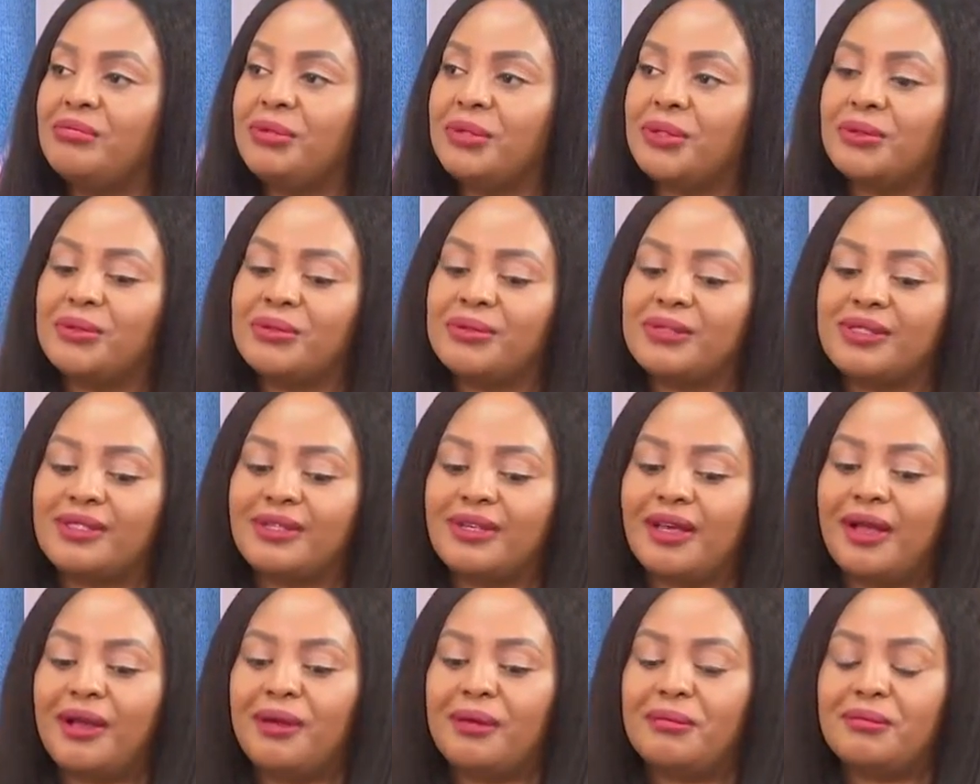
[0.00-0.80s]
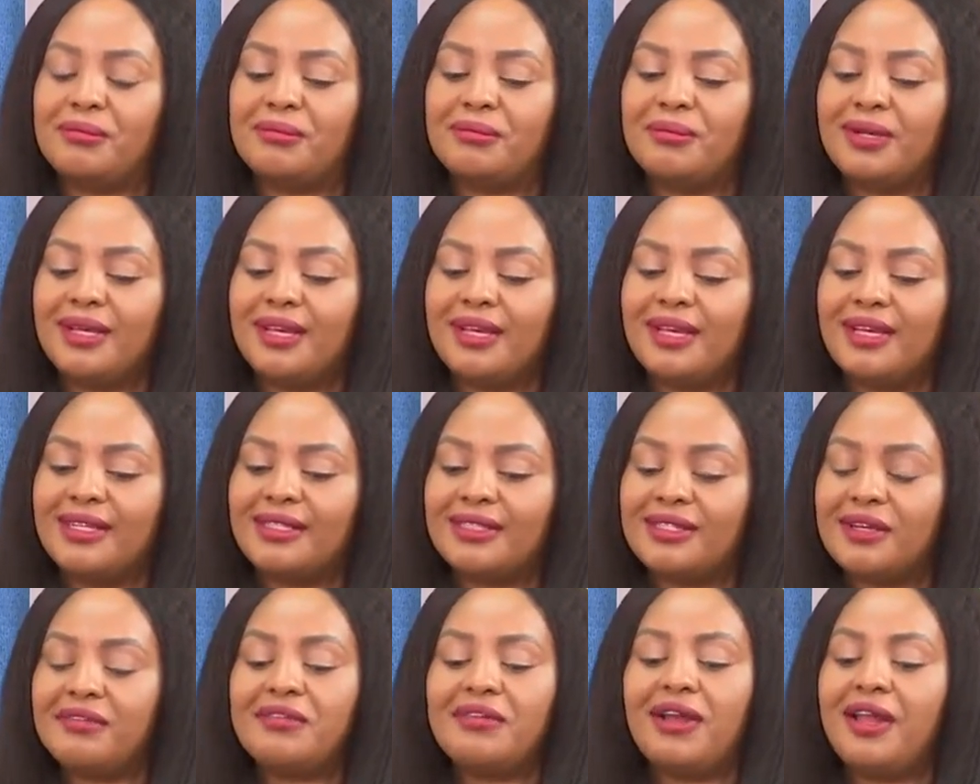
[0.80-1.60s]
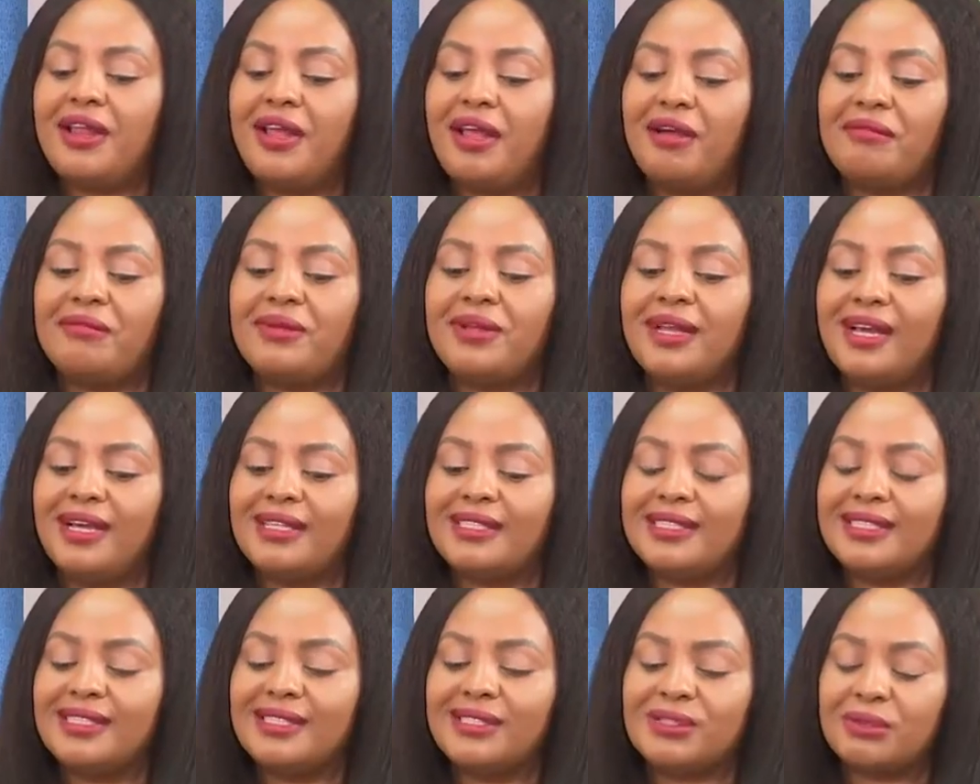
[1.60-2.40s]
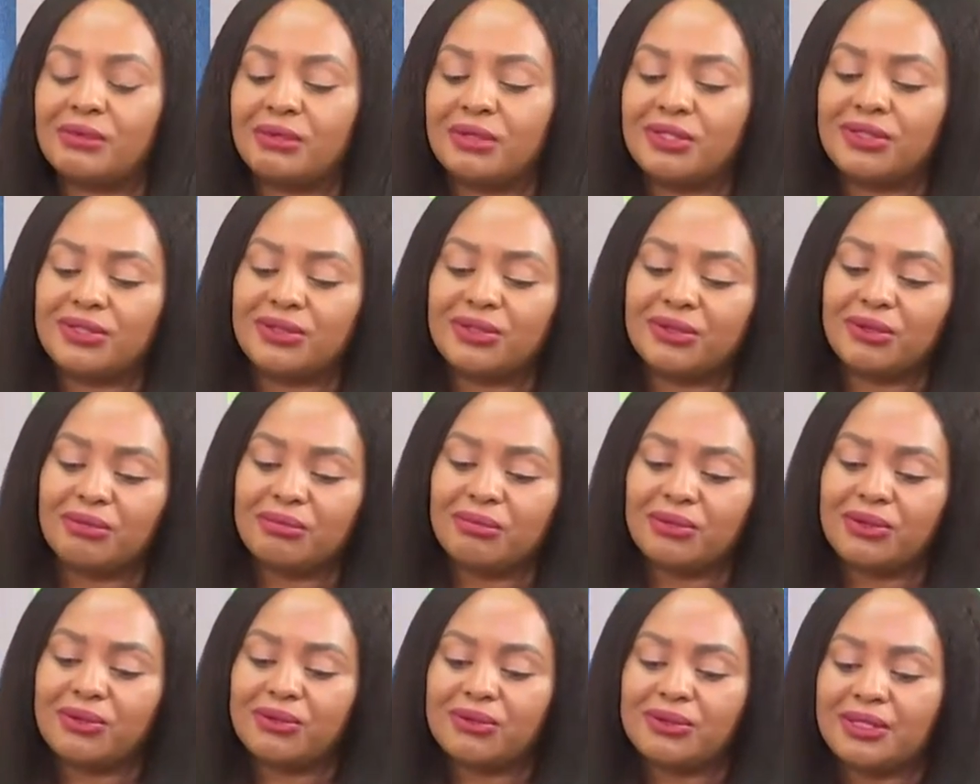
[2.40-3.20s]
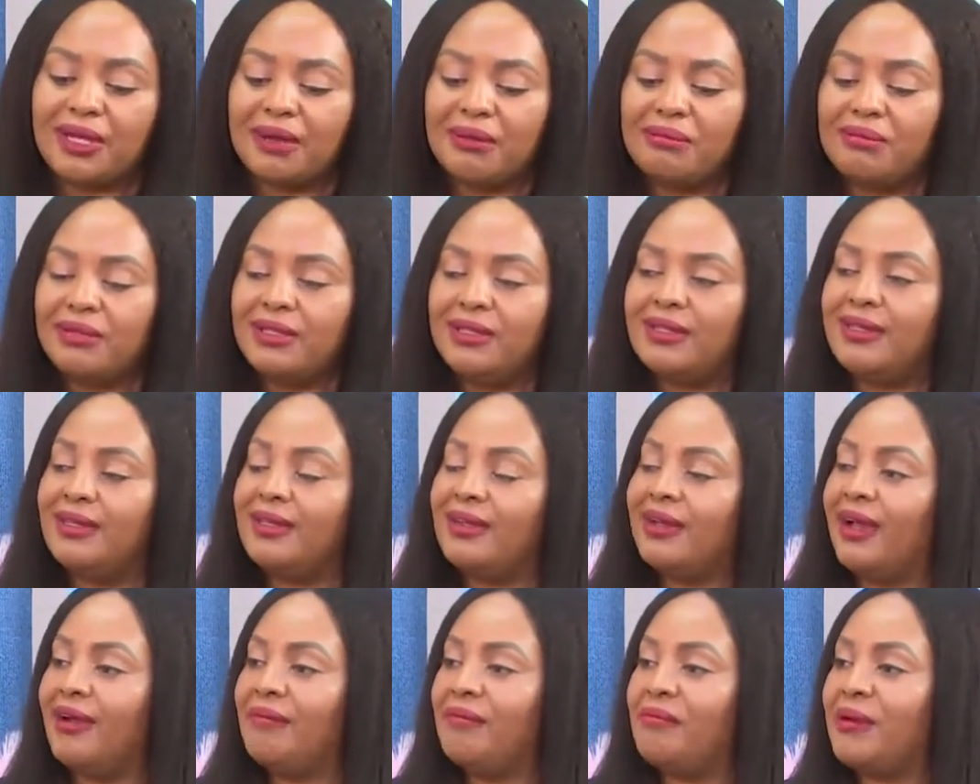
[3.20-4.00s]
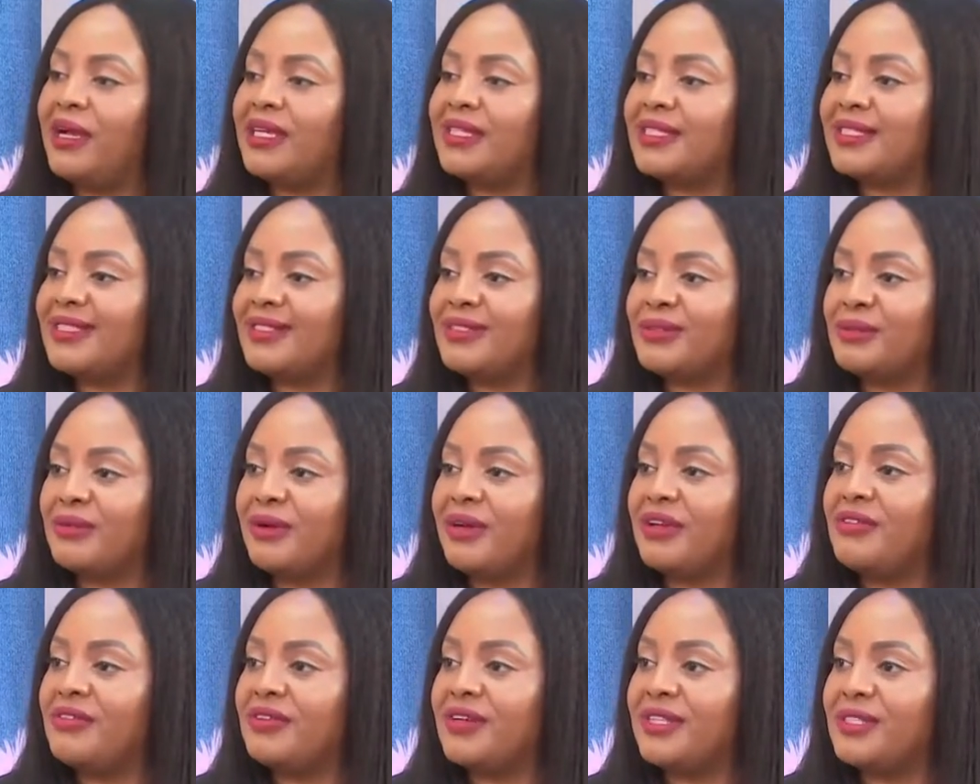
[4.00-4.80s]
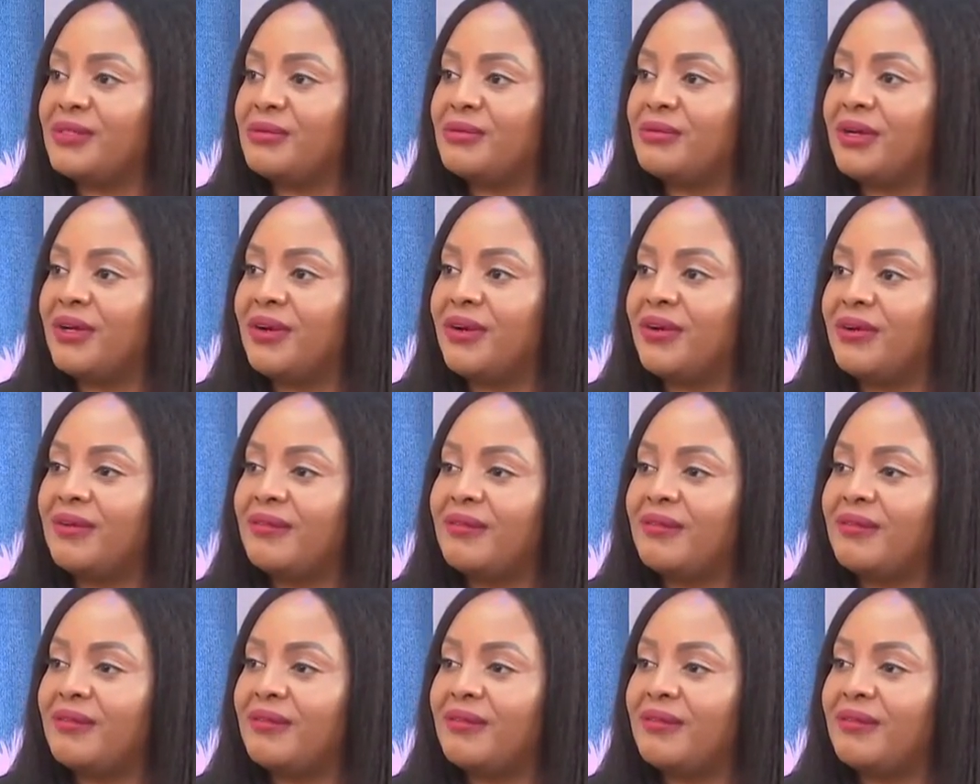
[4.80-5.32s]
Because several years I've been asked this question, because I've been a pastor's wife as well.